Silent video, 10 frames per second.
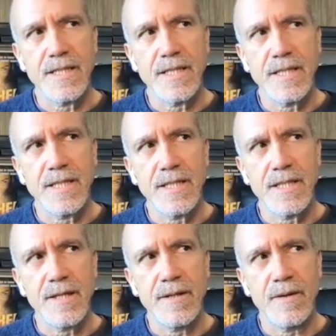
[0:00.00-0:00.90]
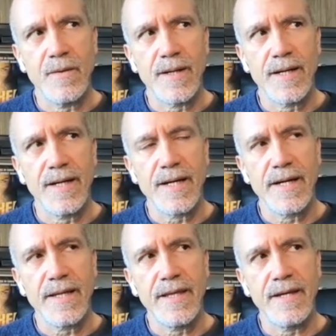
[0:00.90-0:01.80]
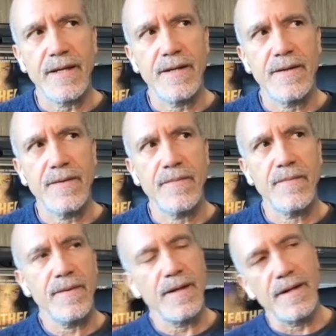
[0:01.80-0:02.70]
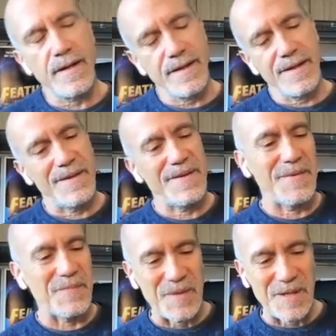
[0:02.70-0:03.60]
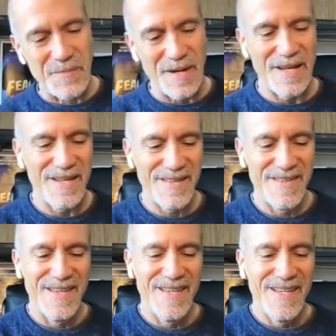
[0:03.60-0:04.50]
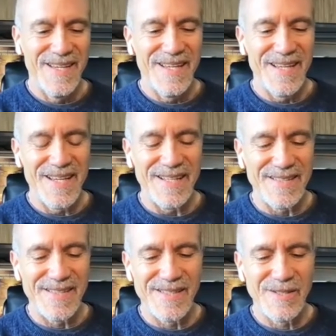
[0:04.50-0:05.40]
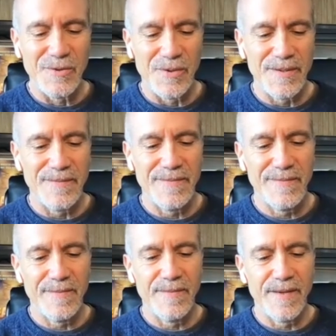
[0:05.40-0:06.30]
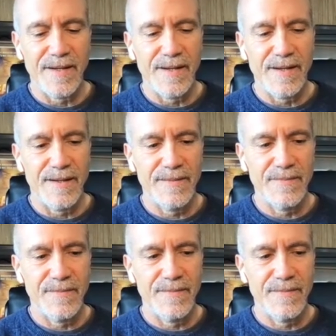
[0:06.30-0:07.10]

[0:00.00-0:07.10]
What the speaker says: I think in one way, it's sort of um,